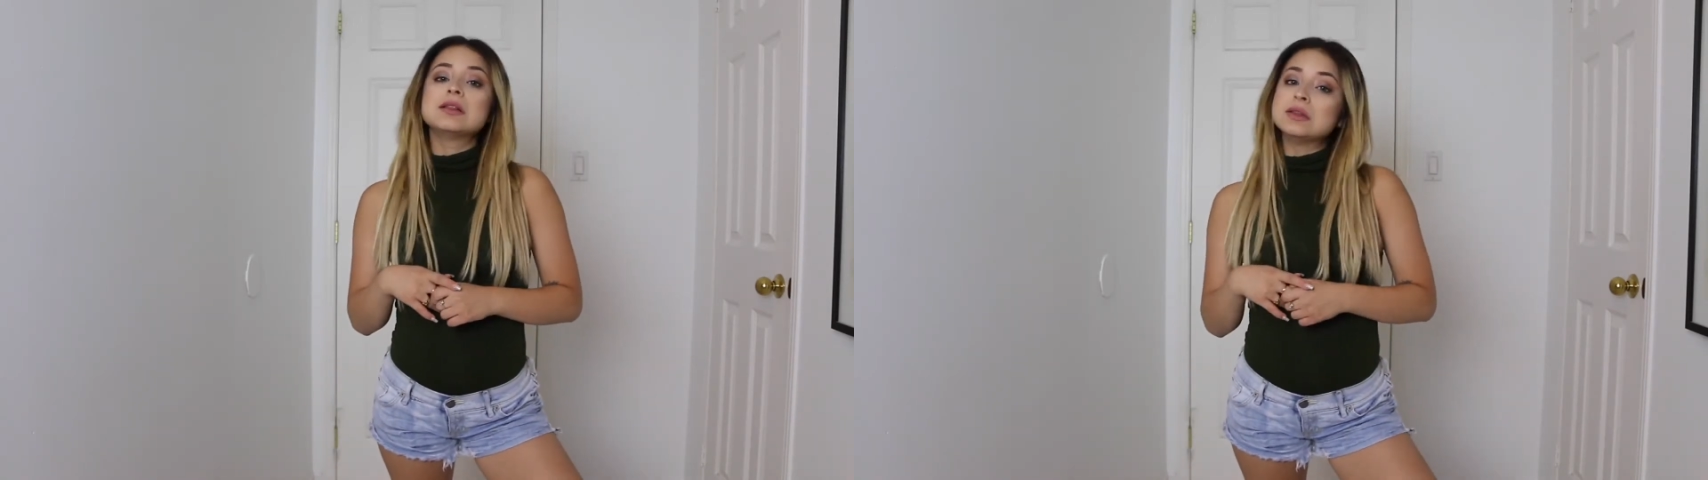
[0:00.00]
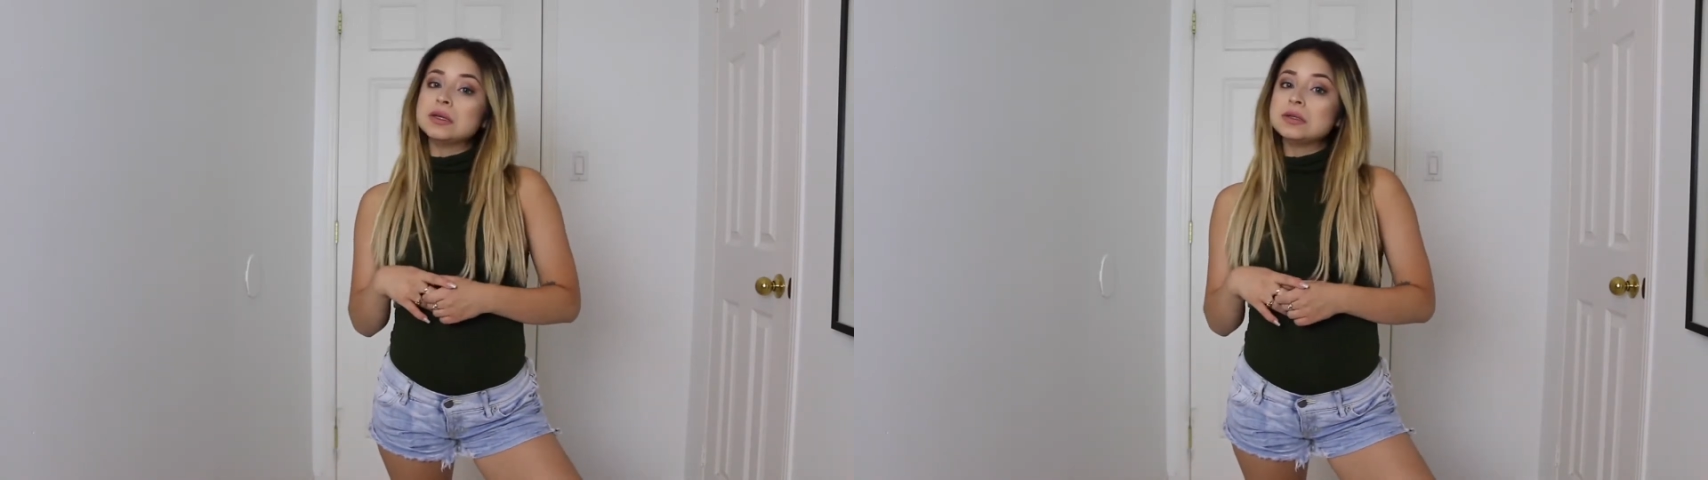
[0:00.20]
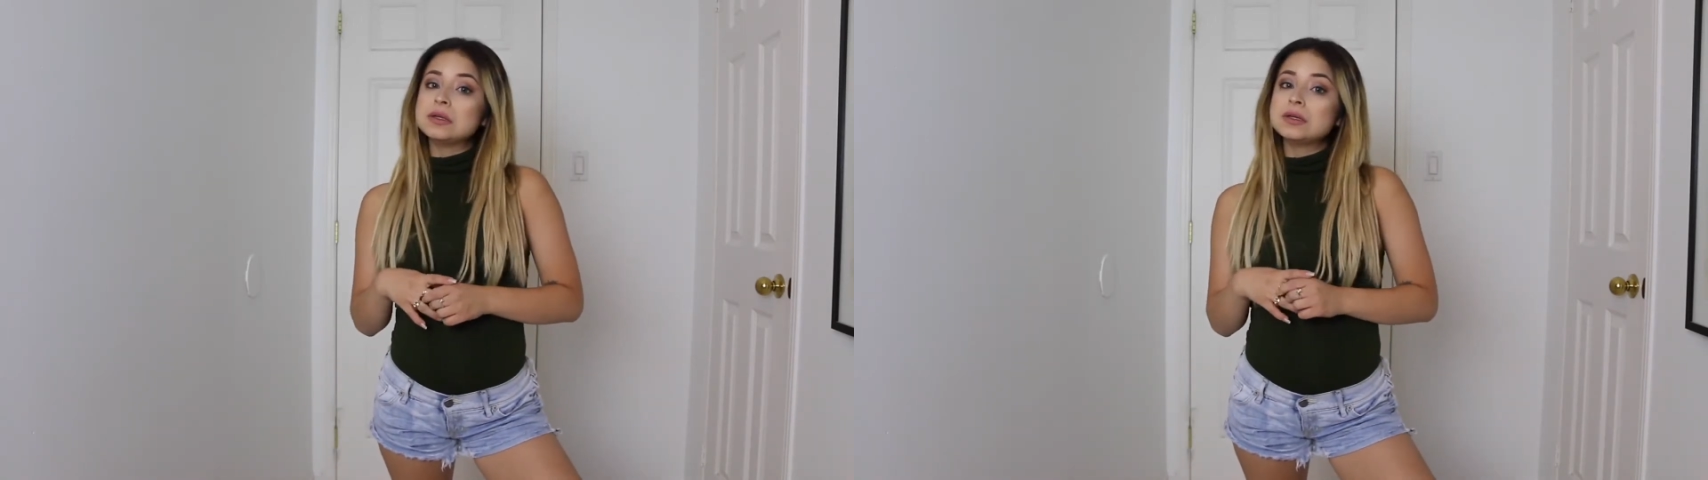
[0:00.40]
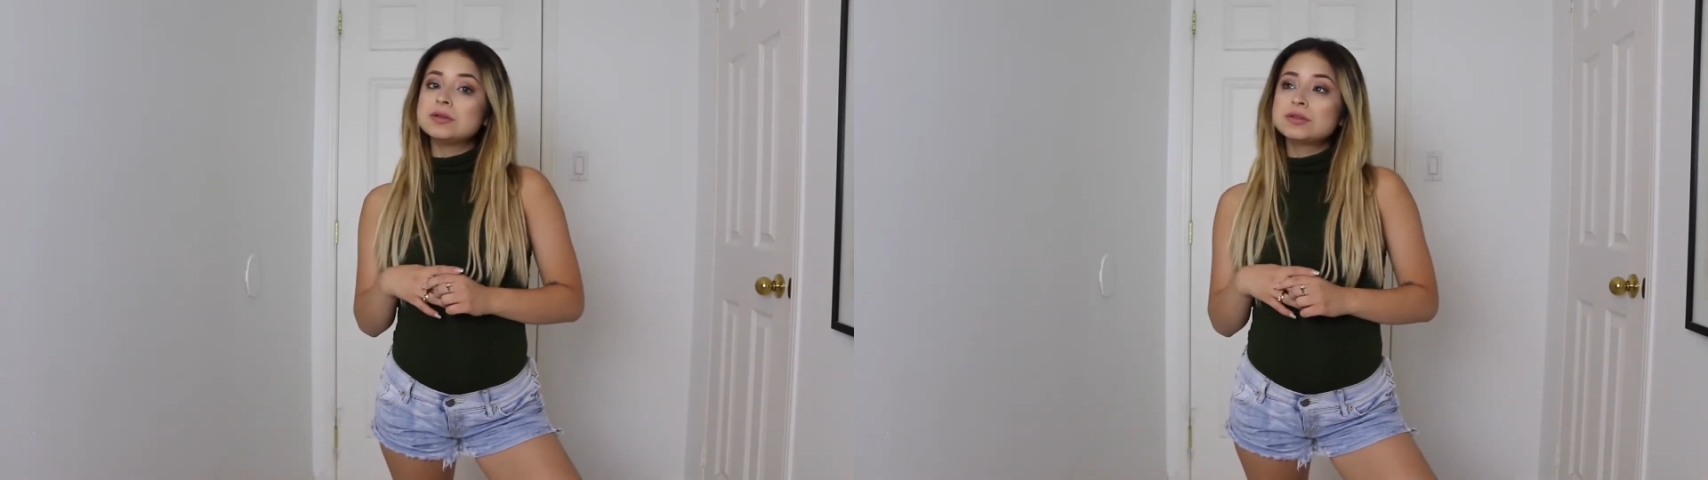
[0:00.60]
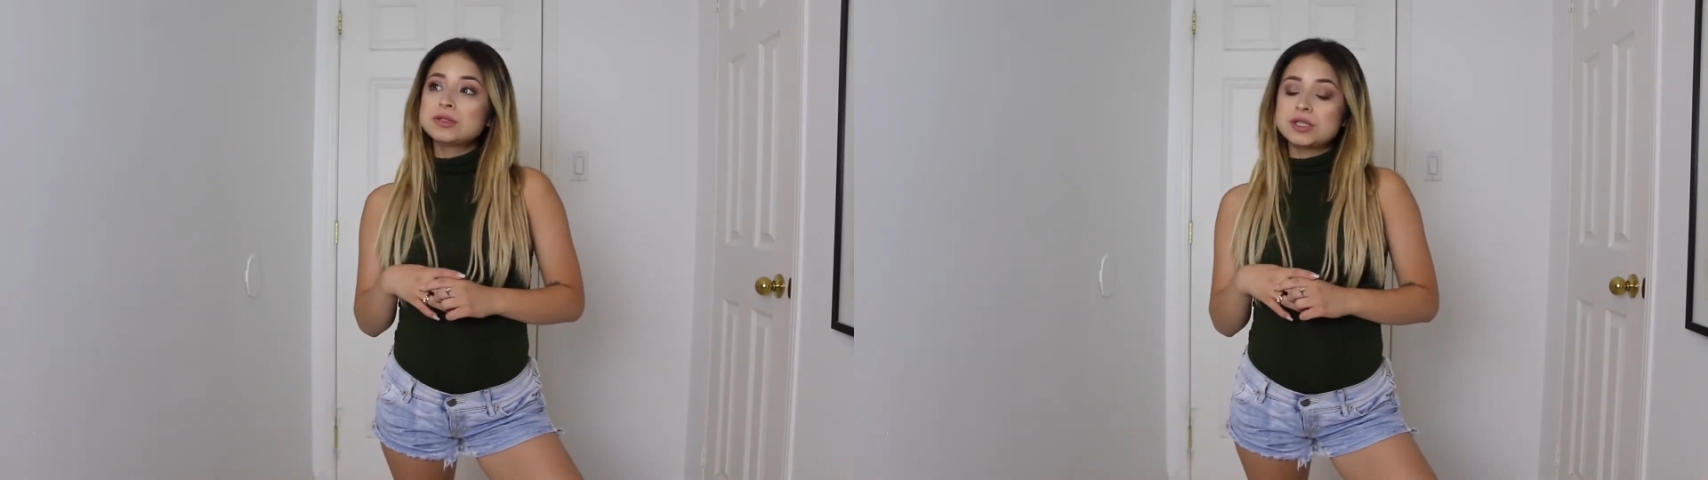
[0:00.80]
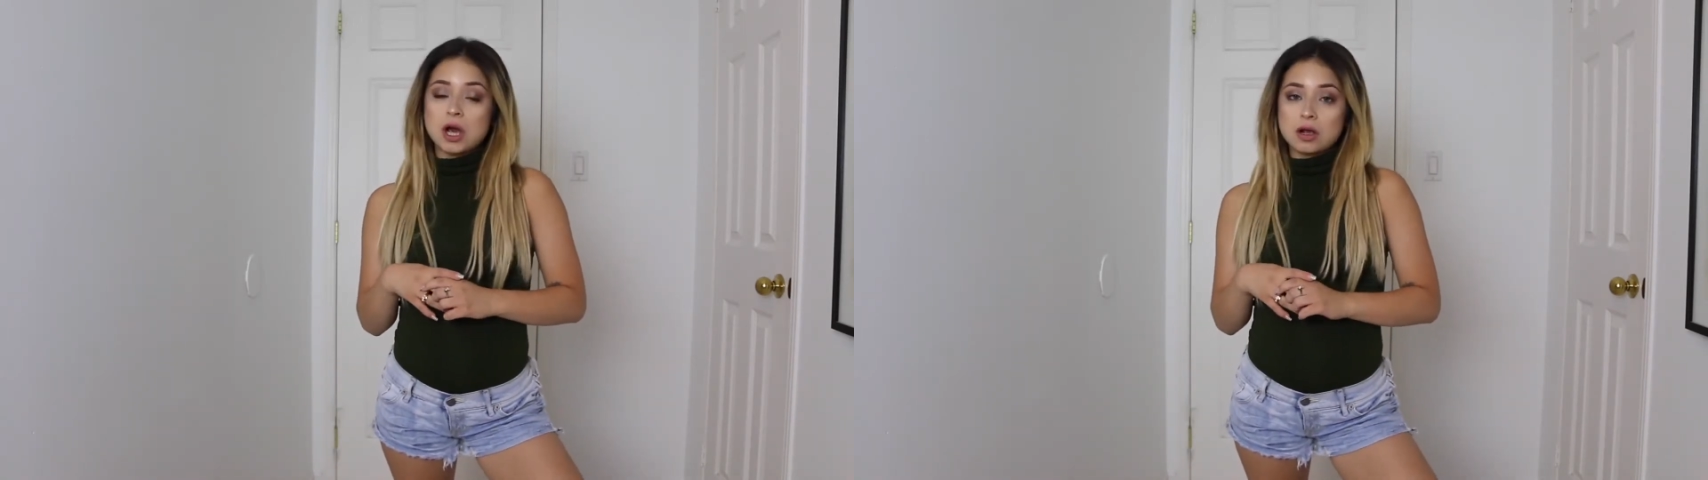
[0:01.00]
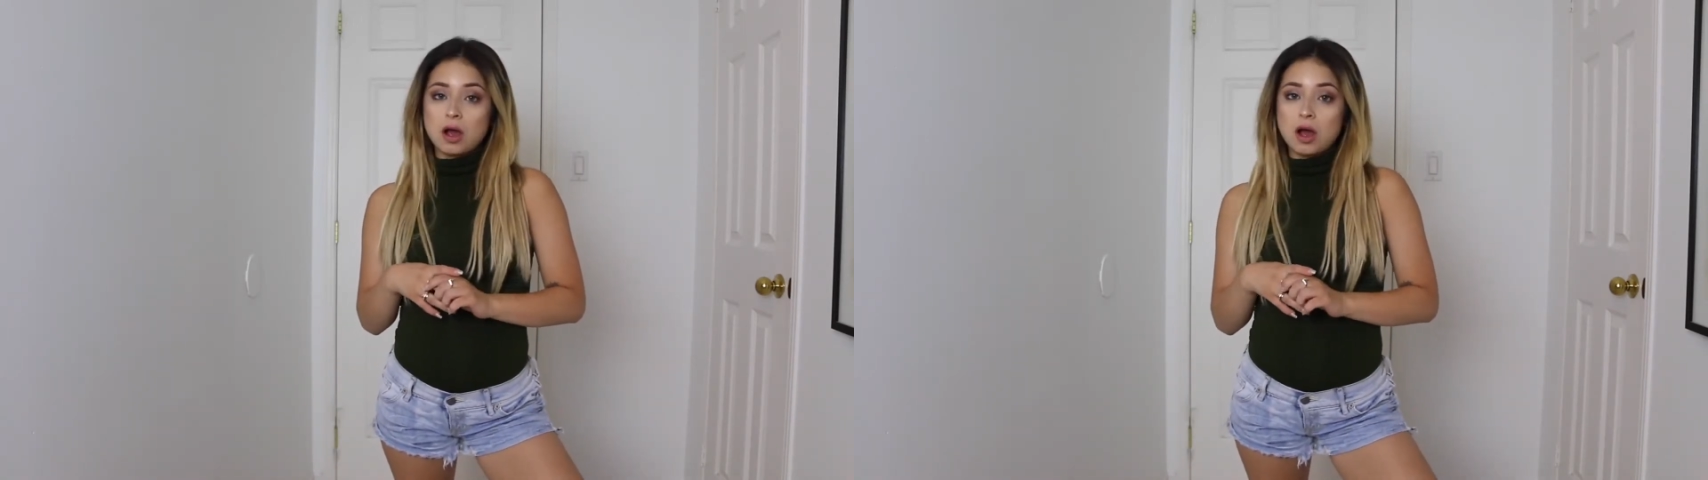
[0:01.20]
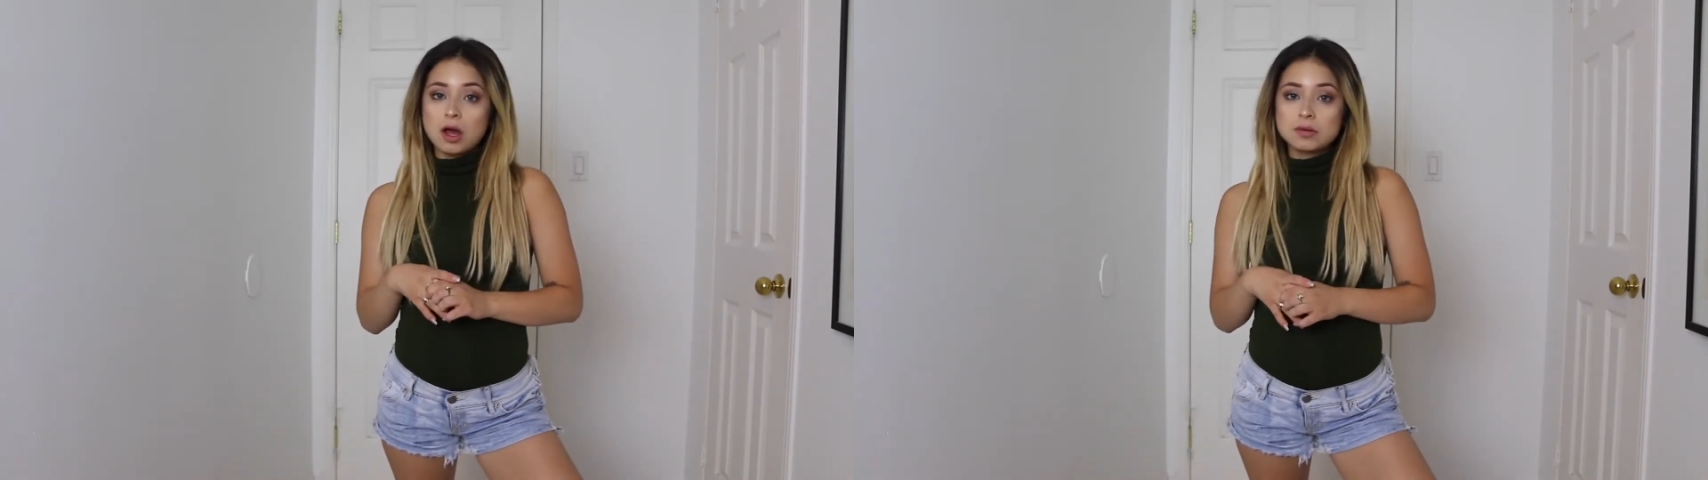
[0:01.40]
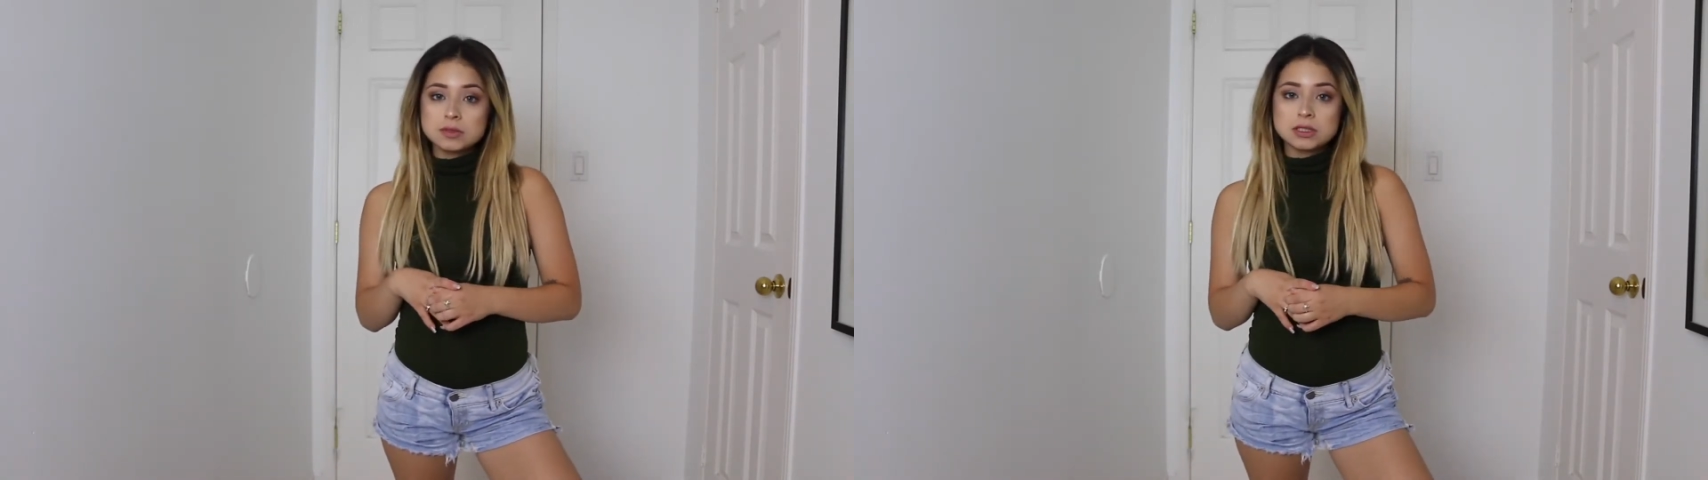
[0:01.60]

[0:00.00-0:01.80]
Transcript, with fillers: lulus.com.